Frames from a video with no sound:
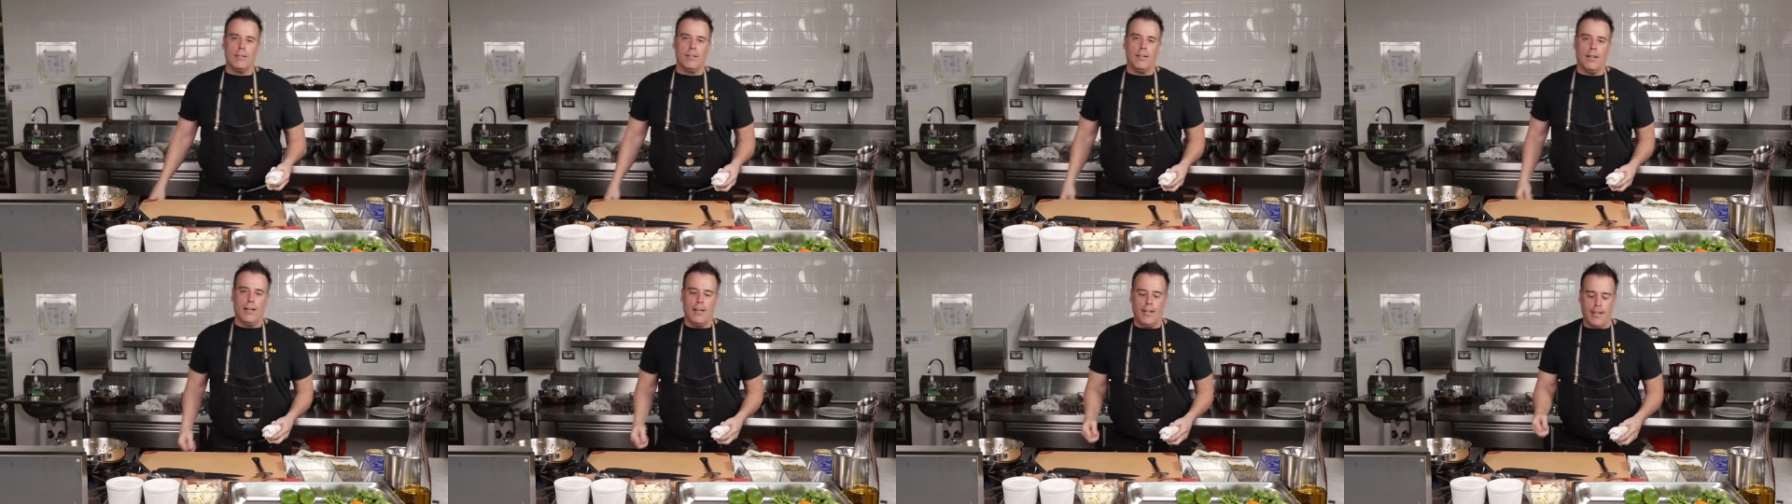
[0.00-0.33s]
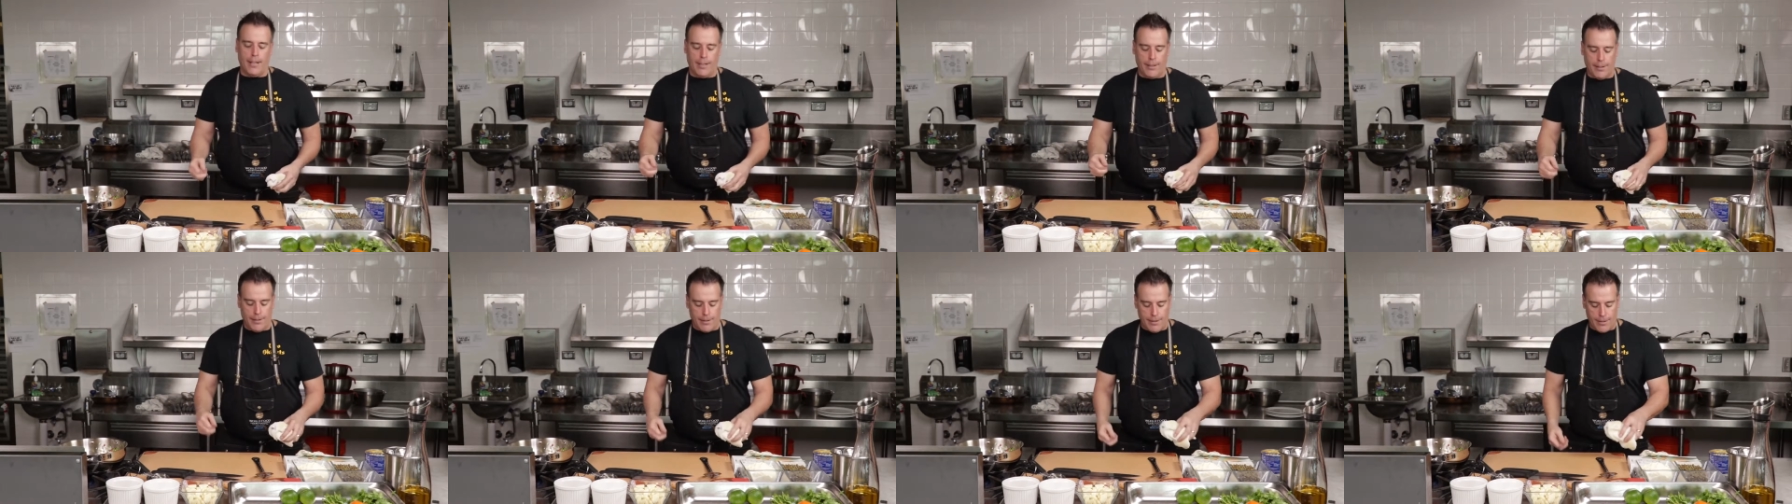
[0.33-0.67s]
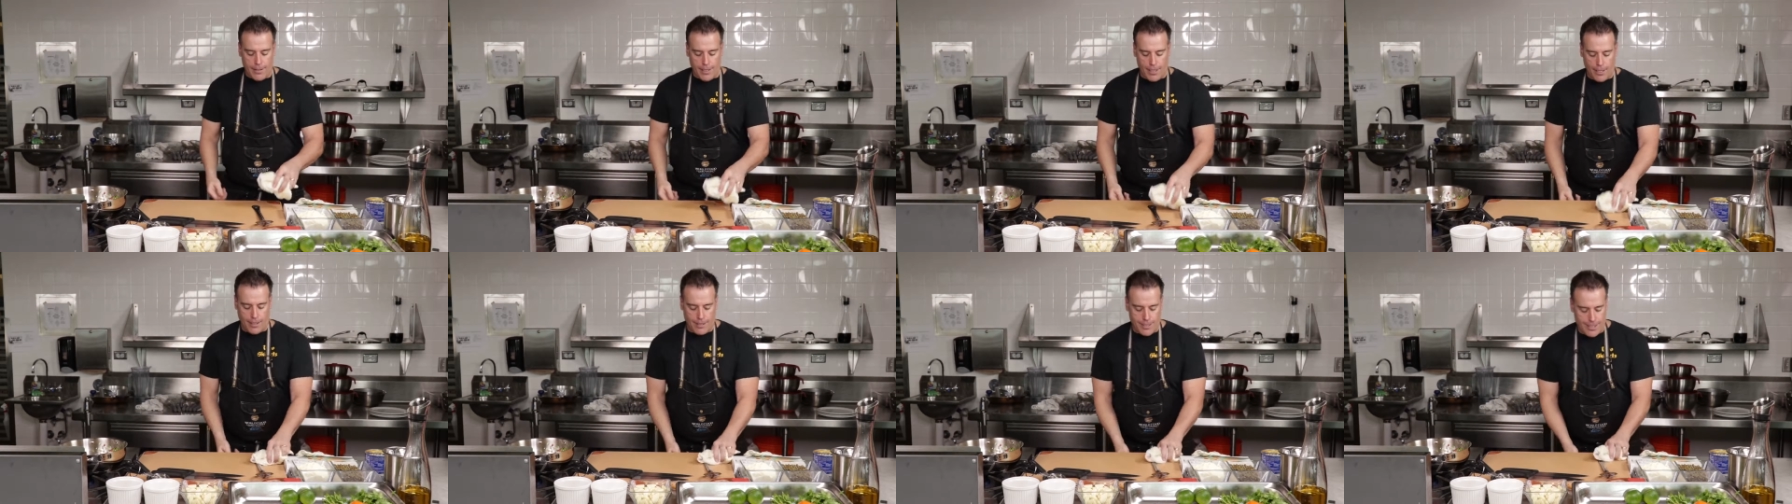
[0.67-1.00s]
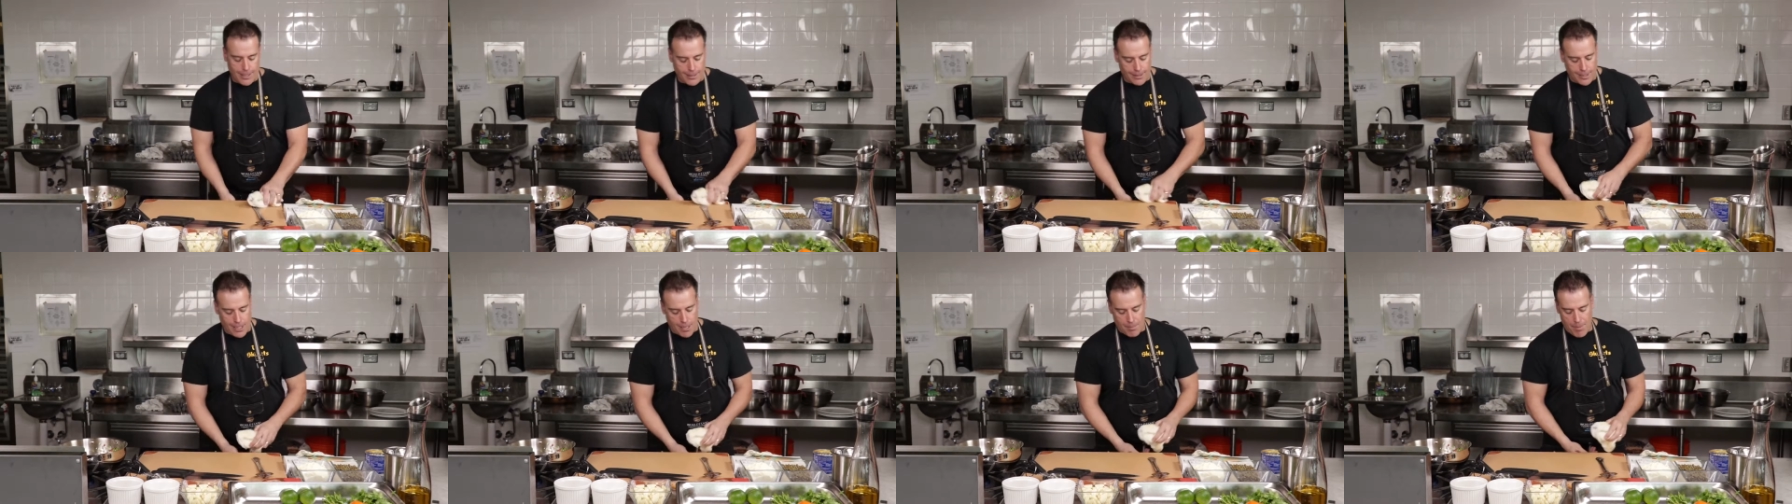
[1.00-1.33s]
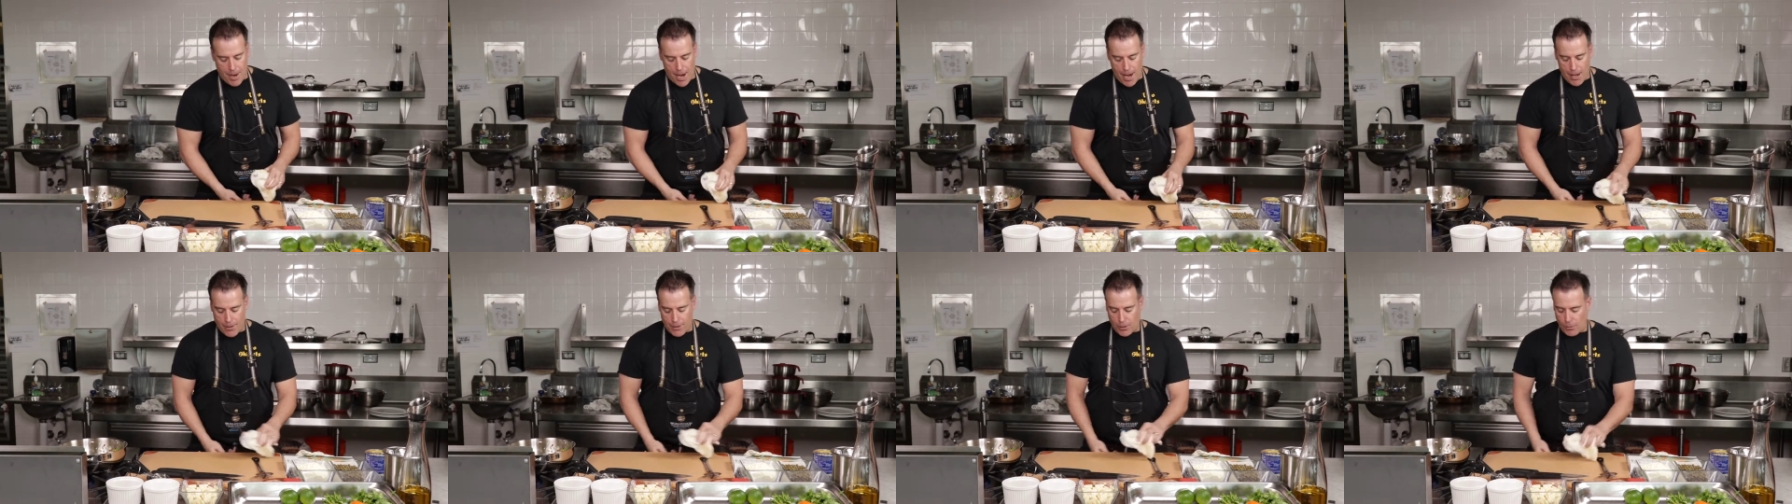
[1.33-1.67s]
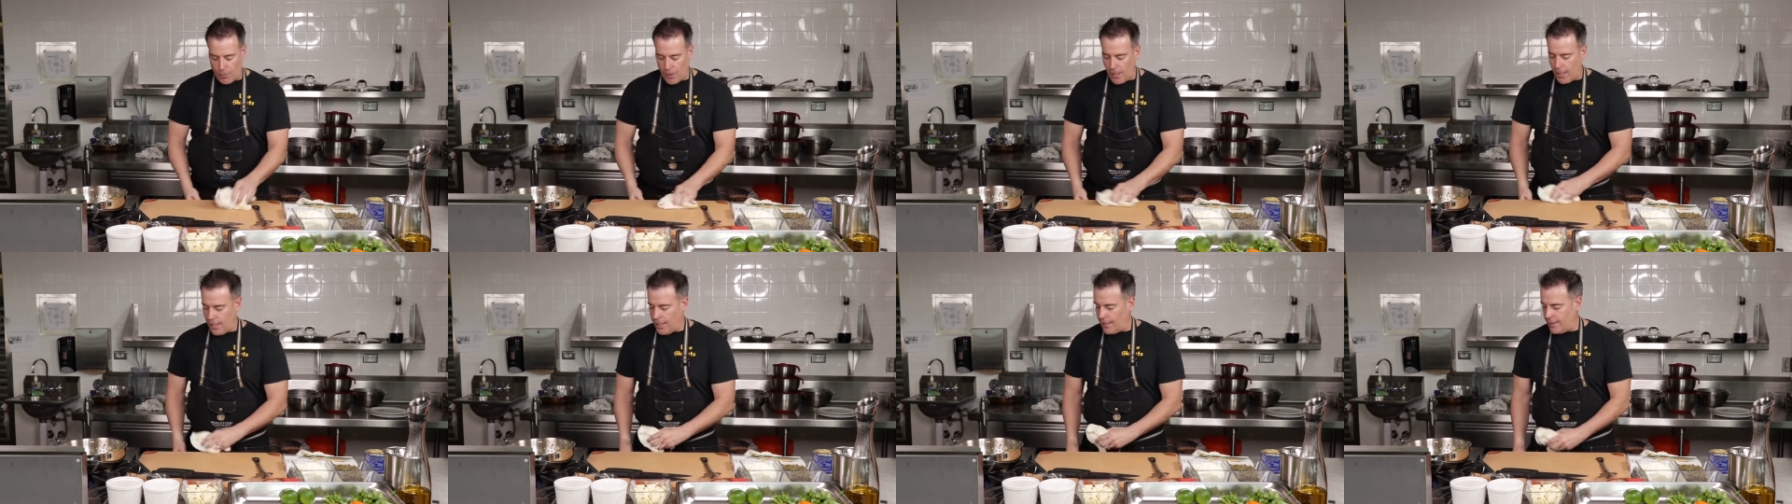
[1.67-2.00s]
And it didn't come out the
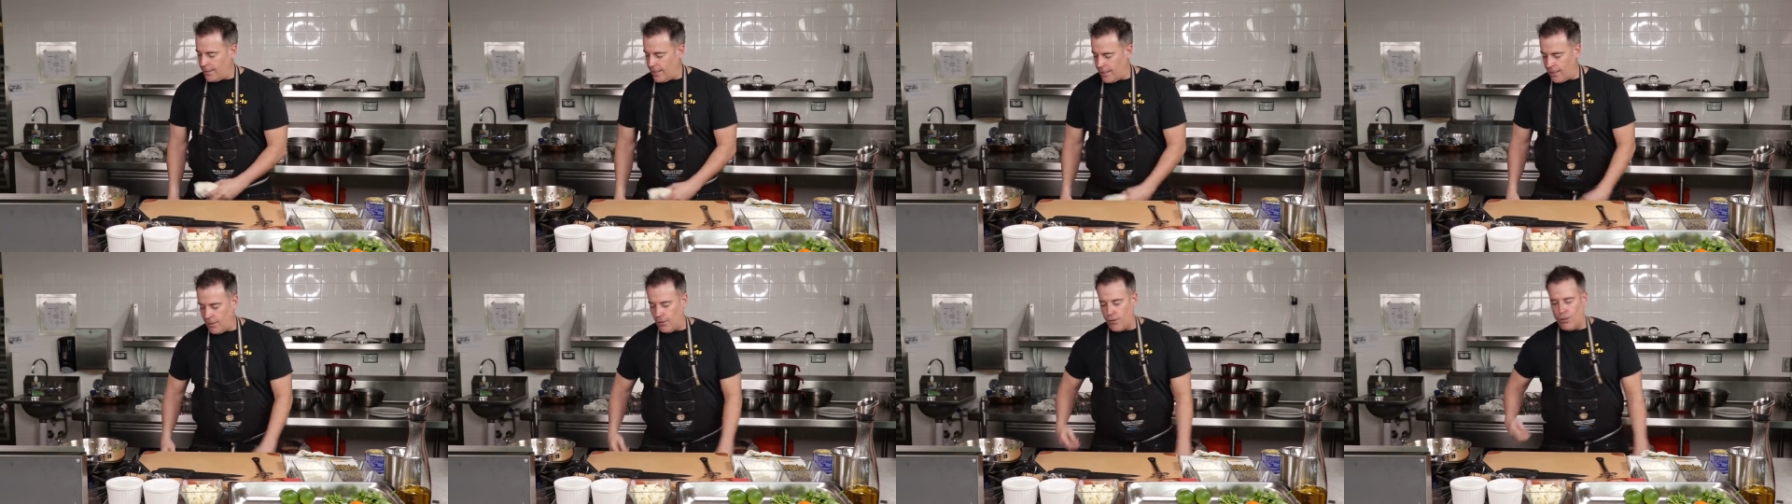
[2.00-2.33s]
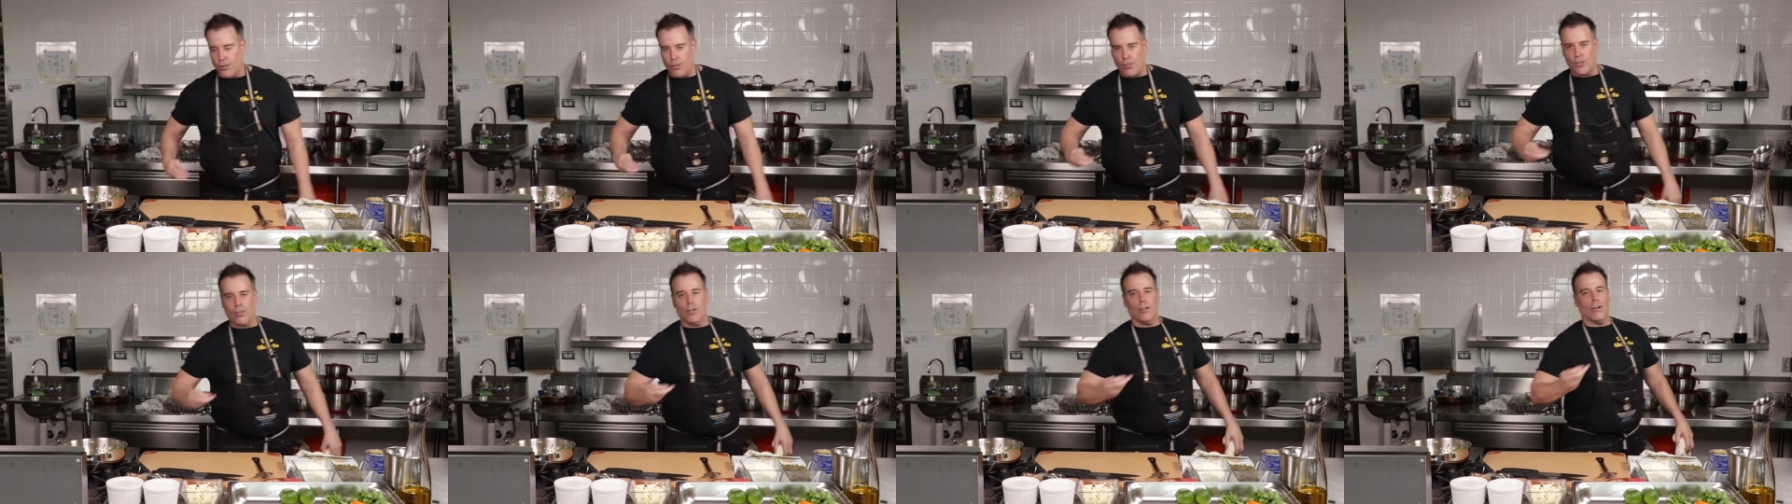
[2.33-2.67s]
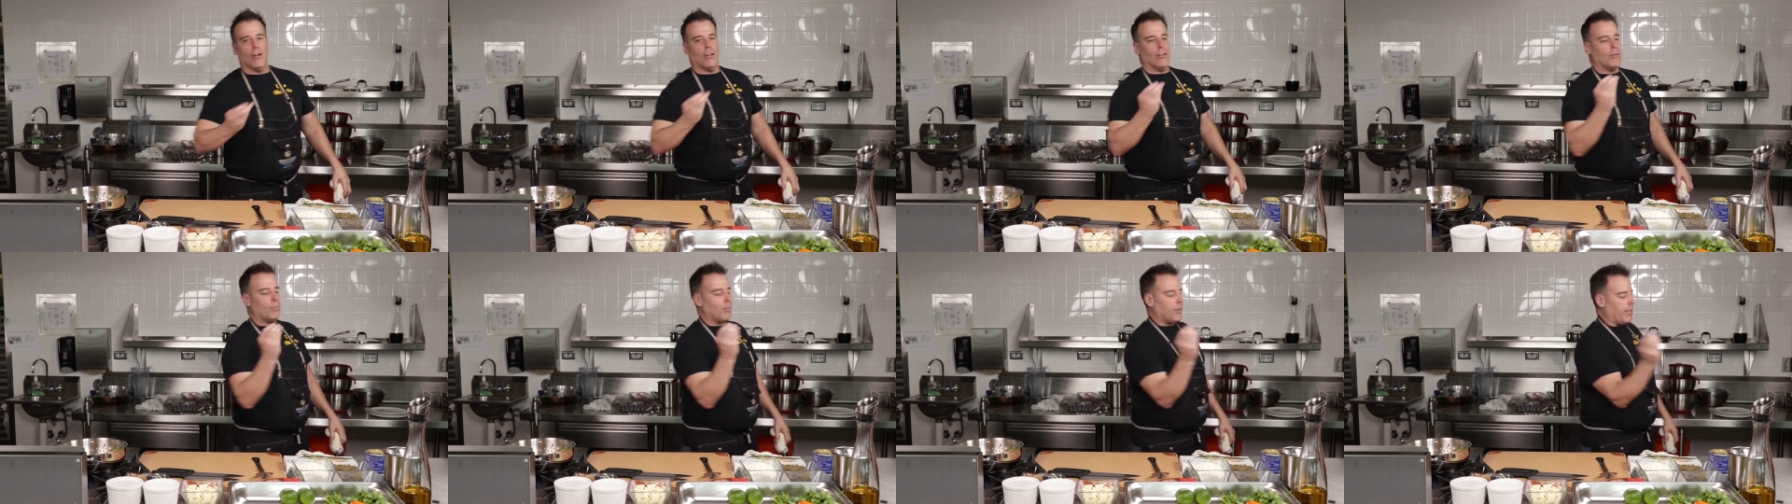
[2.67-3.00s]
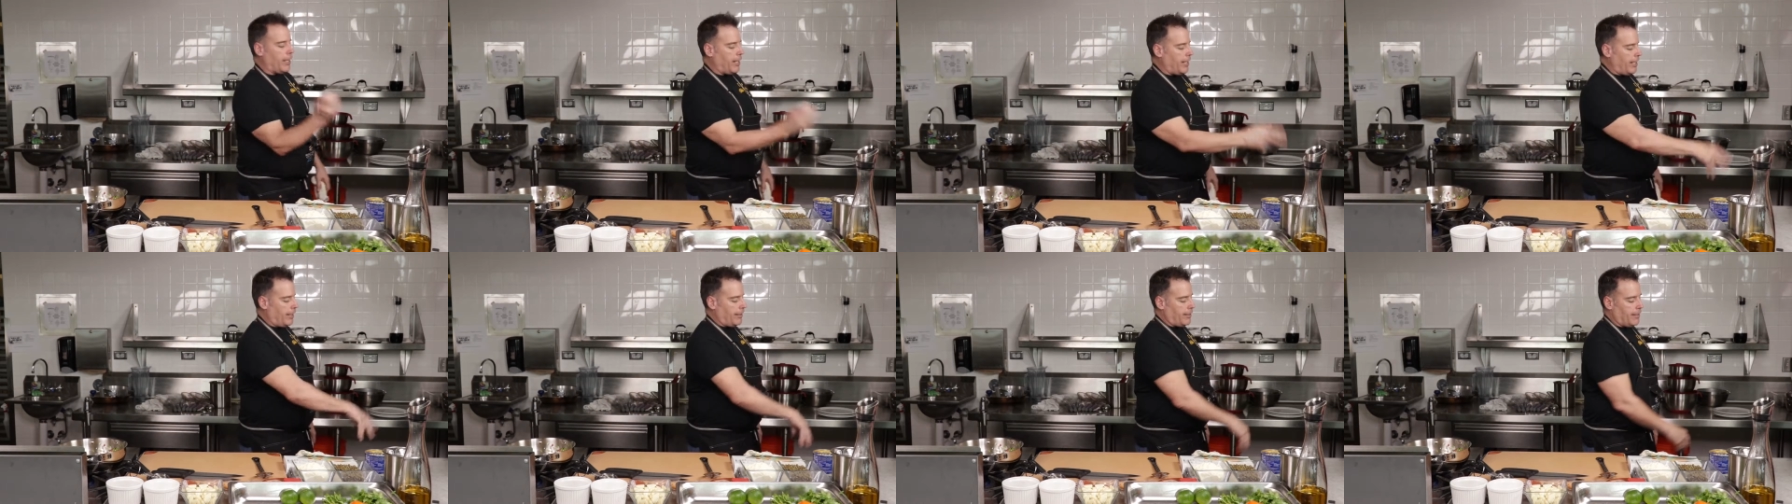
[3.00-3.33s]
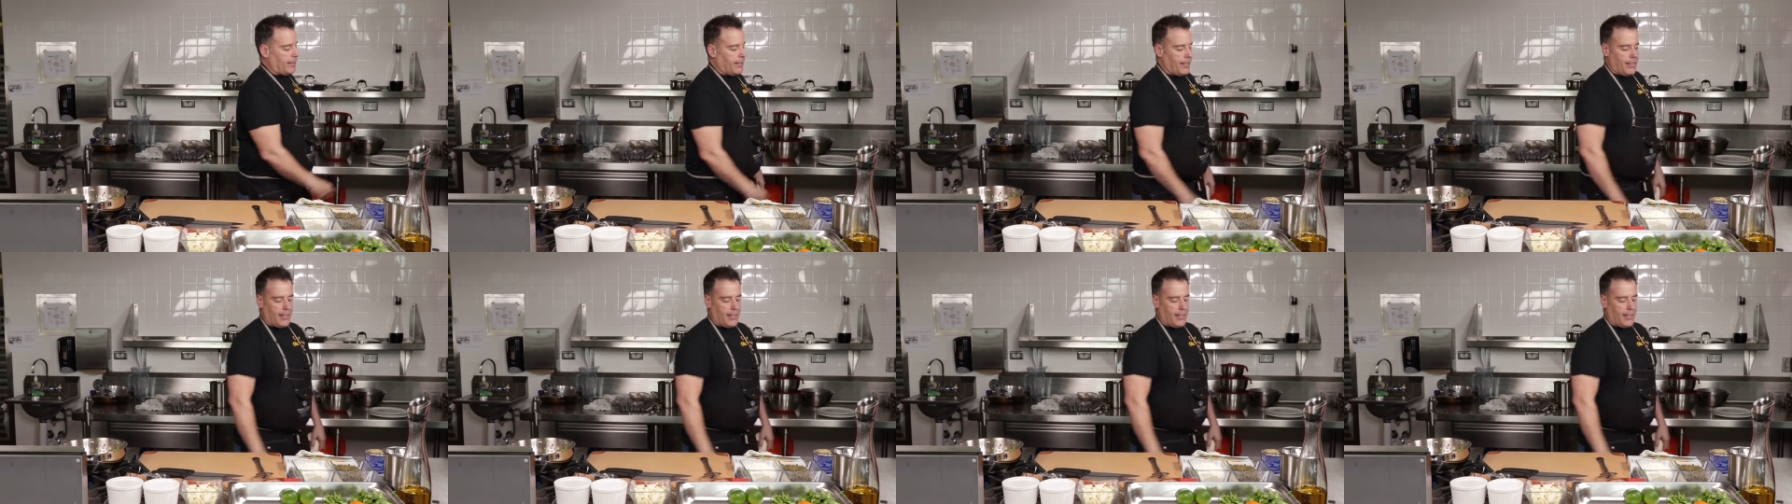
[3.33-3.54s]
way, it didn't look good on the plate.